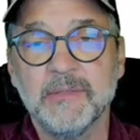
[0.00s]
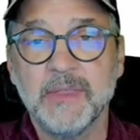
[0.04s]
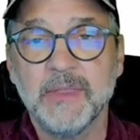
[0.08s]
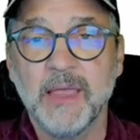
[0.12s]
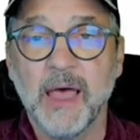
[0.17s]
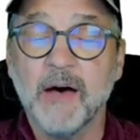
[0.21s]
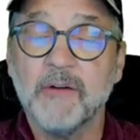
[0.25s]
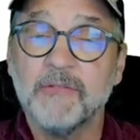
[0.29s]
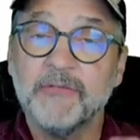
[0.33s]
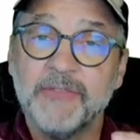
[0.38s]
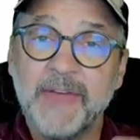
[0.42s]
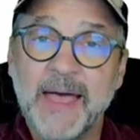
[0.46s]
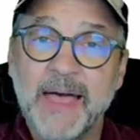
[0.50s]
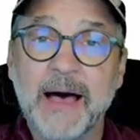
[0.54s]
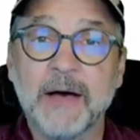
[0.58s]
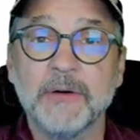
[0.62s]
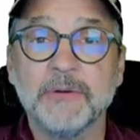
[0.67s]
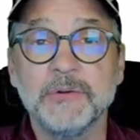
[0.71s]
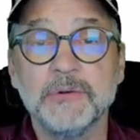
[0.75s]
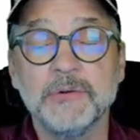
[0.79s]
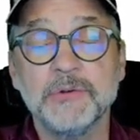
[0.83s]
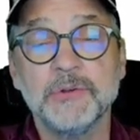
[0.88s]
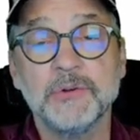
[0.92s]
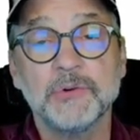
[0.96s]
a
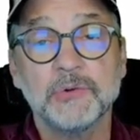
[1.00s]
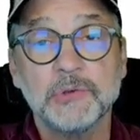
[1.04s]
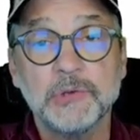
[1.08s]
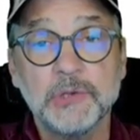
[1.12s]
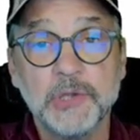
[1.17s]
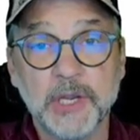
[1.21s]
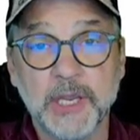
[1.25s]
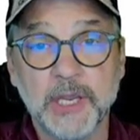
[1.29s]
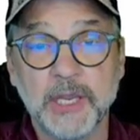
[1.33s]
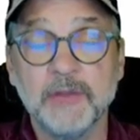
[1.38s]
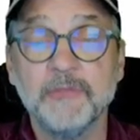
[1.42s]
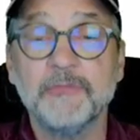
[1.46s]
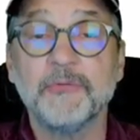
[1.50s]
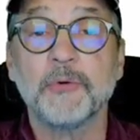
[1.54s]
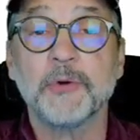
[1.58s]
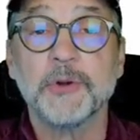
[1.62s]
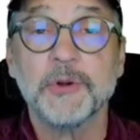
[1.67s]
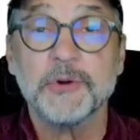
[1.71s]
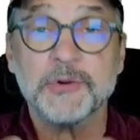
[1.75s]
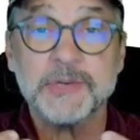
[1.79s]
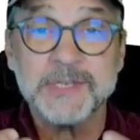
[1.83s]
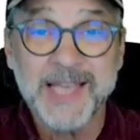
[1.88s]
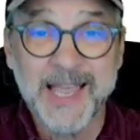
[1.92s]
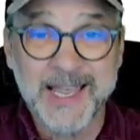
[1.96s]
value you're looking for,
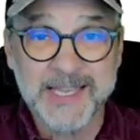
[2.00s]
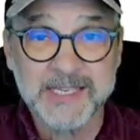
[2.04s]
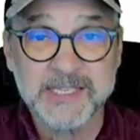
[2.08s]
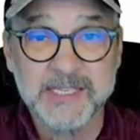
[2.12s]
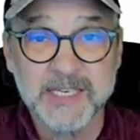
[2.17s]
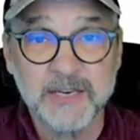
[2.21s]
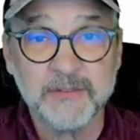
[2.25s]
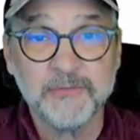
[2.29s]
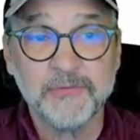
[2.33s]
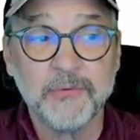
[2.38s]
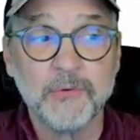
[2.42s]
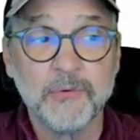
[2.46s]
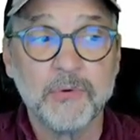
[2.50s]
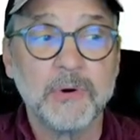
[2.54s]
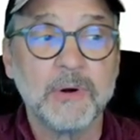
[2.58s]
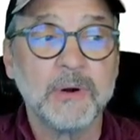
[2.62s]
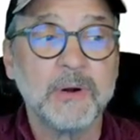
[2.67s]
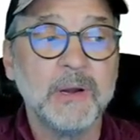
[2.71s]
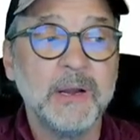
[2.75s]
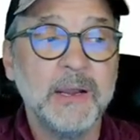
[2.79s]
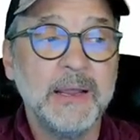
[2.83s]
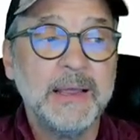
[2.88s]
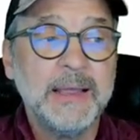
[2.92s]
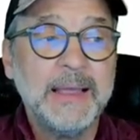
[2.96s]
you're testing
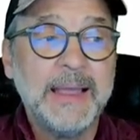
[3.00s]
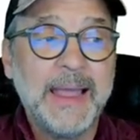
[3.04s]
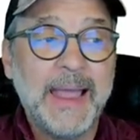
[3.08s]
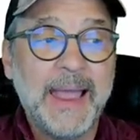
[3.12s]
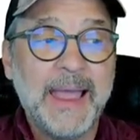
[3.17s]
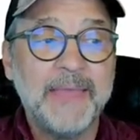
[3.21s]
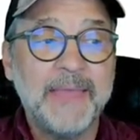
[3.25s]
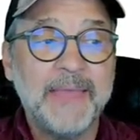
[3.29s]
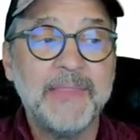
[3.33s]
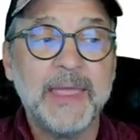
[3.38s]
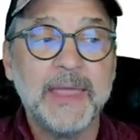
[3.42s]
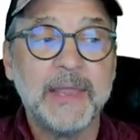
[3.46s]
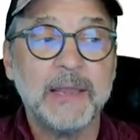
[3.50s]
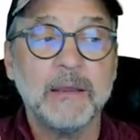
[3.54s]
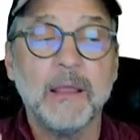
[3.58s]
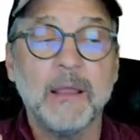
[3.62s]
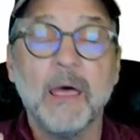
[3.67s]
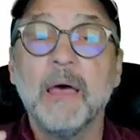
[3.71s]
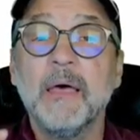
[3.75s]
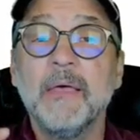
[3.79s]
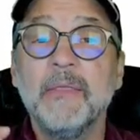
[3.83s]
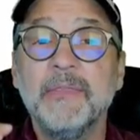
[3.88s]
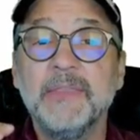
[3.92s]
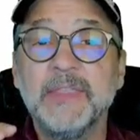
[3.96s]
for, and then
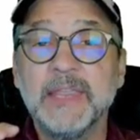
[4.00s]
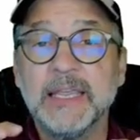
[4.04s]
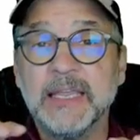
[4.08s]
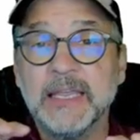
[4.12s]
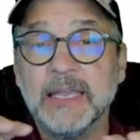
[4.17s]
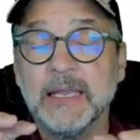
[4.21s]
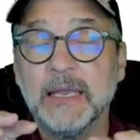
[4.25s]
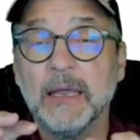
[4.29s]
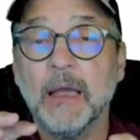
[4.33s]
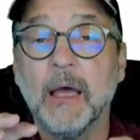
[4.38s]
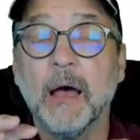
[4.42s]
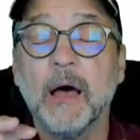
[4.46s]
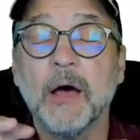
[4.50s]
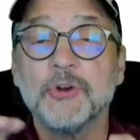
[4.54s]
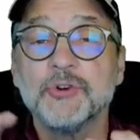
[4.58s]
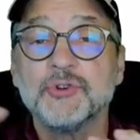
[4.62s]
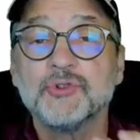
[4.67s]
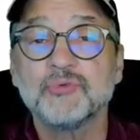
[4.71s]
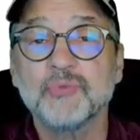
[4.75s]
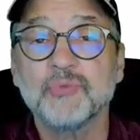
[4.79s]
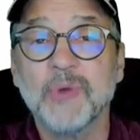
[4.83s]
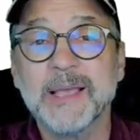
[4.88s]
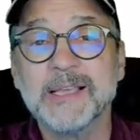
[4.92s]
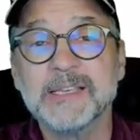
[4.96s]
the
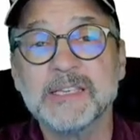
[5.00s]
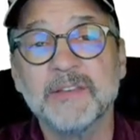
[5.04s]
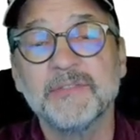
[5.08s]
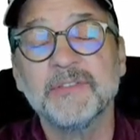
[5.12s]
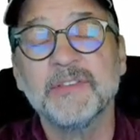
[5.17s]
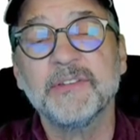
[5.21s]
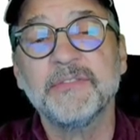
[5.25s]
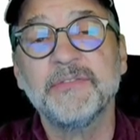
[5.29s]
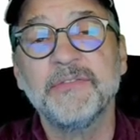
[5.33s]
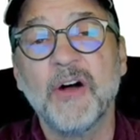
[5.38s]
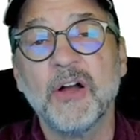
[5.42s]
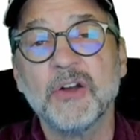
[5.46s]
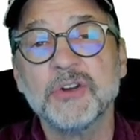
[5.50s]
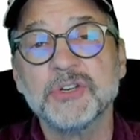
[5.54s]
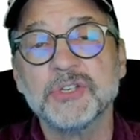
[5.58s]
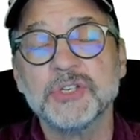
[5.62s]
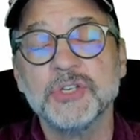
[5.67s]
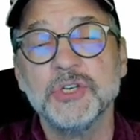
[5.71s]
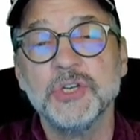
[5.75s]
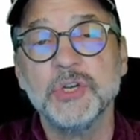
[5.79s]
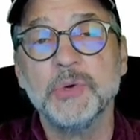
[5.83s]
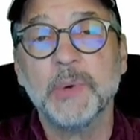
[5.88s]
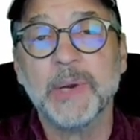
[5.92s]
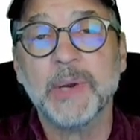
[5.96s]
address of the
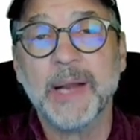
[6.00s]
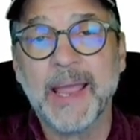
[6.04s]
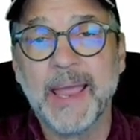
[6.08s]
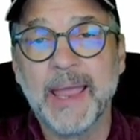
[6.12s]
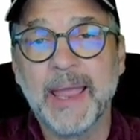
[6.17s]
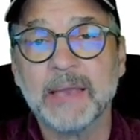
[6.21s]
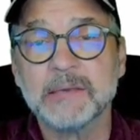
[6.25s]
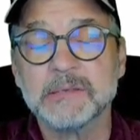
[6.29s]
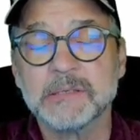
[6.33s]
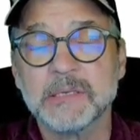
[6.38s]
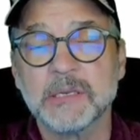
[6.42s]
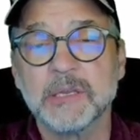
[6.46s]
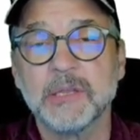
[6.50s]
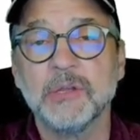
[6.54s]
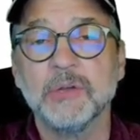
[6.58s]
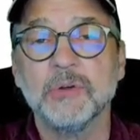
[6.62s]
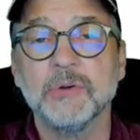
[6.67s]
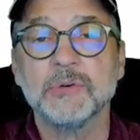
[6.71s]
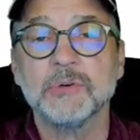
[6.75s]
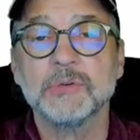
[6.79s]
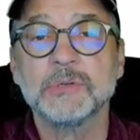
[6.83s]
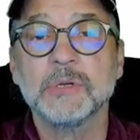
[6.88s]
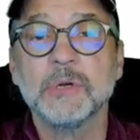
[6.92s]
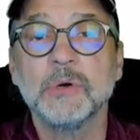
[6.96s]
function you want to
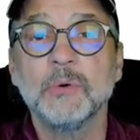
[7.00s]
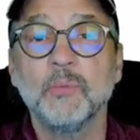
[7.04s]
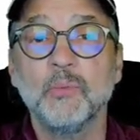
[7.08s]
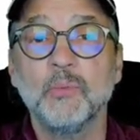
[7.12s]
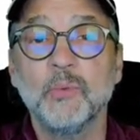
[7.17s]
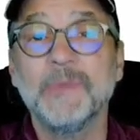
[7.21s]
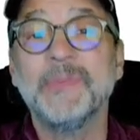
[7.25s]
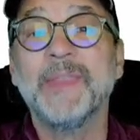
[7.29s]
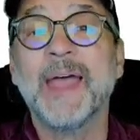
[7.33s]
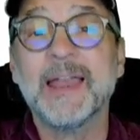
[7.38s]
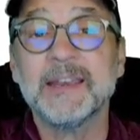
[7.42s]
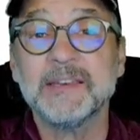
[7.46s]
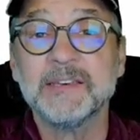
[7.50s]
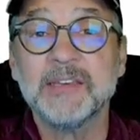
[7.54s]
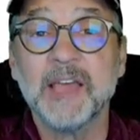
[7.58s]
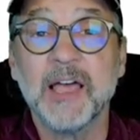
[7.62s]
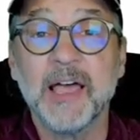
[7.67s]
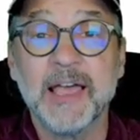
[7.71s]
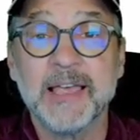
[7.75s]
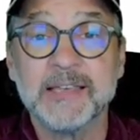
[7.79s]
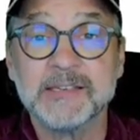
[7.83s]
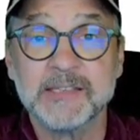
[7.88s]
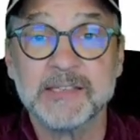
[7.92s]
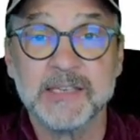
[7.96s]
execute when that
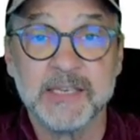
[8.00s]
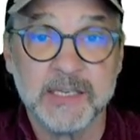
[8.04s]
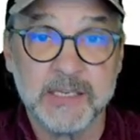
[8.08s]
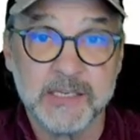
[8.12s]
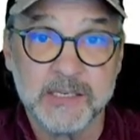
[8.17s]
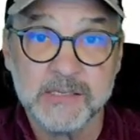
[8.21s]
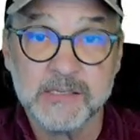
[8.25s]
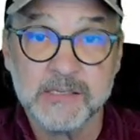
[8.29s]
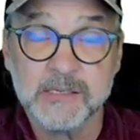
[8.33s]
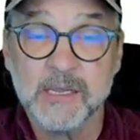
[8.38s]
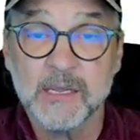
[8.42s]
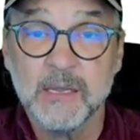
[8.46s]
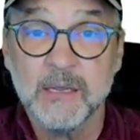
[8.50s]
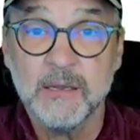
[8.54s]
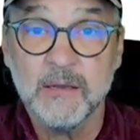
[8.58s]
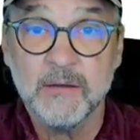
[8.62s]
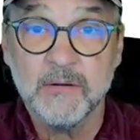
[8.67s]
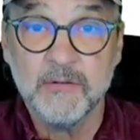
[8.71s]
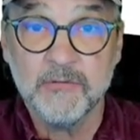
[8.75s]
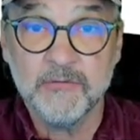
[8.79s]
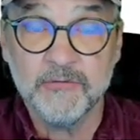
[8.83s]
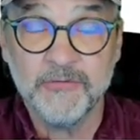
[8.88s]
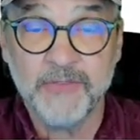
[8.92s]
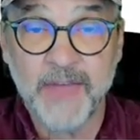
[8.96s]
test is
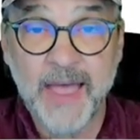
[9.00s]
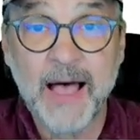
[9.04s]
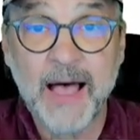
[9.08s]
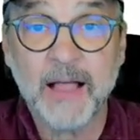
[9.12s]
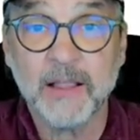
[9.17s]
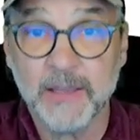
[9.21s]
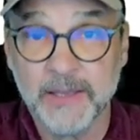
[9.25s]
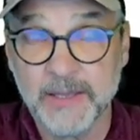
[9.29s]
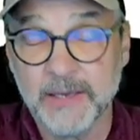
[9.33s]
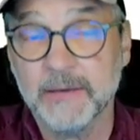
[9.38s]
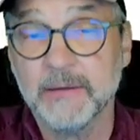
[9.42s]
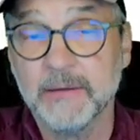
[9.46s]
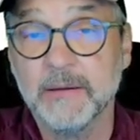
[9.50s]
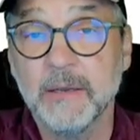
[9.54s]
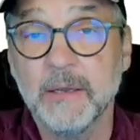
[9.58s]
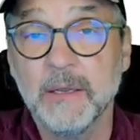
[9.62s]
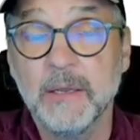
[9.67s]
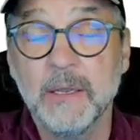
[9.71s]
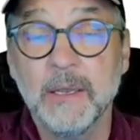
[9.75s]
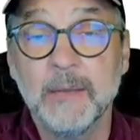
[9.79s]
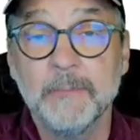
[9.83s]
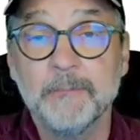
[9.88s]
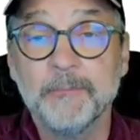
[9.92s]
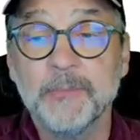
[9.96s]
valid.
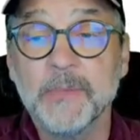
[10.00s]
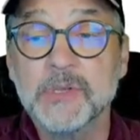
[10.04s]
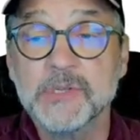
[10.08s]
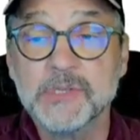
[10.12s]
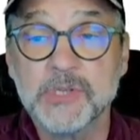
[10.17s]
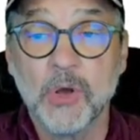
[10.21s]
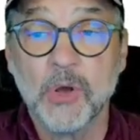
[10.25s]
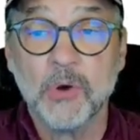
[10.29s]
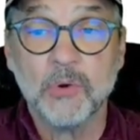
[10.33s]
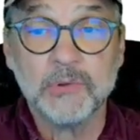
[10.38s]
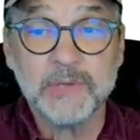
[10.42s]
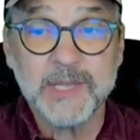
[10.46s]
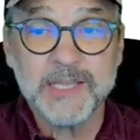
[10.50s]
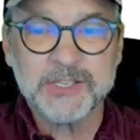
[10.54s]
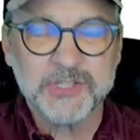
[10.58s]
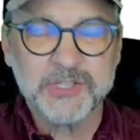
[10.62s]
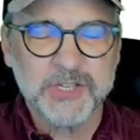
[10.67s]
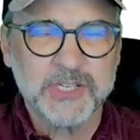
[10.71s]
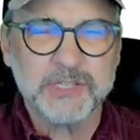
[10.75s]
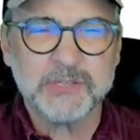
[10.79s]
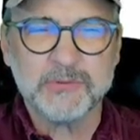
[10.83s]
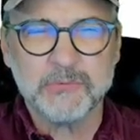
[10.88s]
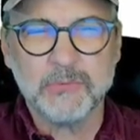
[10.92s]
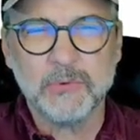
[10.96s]
So let's
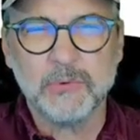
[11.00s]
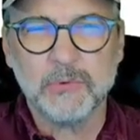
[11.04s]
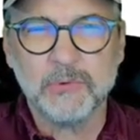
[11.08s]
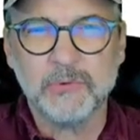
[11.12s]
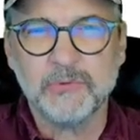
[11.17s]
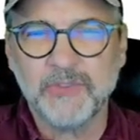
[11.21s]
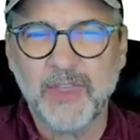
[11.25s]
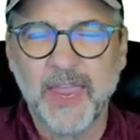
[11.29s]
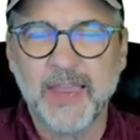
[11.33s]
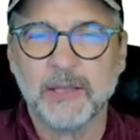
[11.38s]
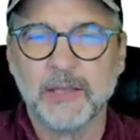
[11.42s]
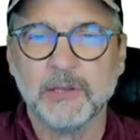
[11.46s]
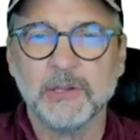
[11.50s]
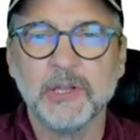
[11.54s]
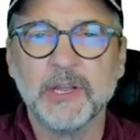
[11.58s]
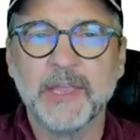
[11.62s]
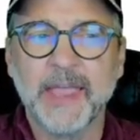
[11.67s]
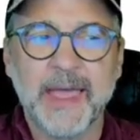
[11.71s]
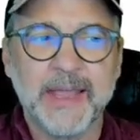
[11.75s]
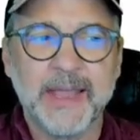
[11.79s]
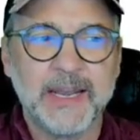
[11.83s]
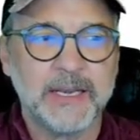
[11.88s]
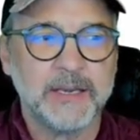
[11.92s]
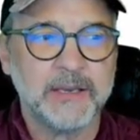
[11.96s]
just take a look
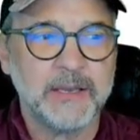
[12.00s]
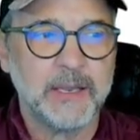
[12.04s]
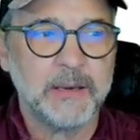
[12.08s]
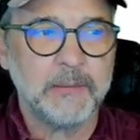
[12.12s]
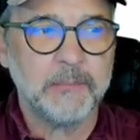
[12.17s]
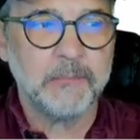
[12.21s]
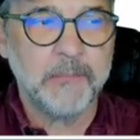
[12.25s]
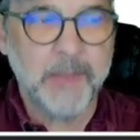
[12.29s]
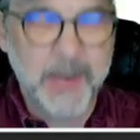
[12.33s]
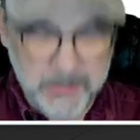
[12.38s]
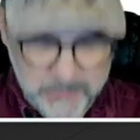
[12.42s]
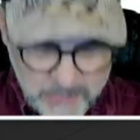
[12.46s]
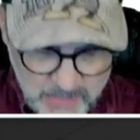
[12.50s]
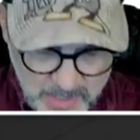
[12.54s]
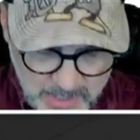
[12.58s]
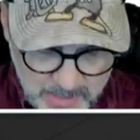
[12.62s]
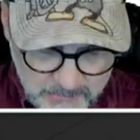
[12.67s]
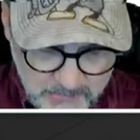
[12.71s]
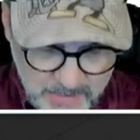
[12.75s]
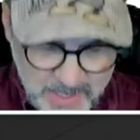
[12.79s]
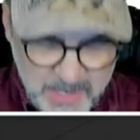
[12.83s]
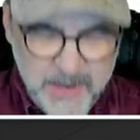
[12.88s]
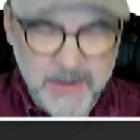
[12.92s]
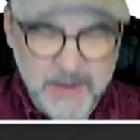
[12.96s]
at it, and it
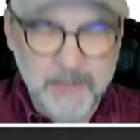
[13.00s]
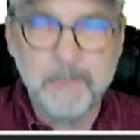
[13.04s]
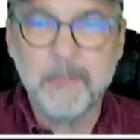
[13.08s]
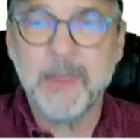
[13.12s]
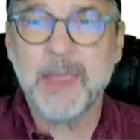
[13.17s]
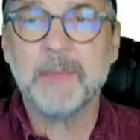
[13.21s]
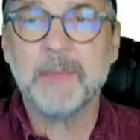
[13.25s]
may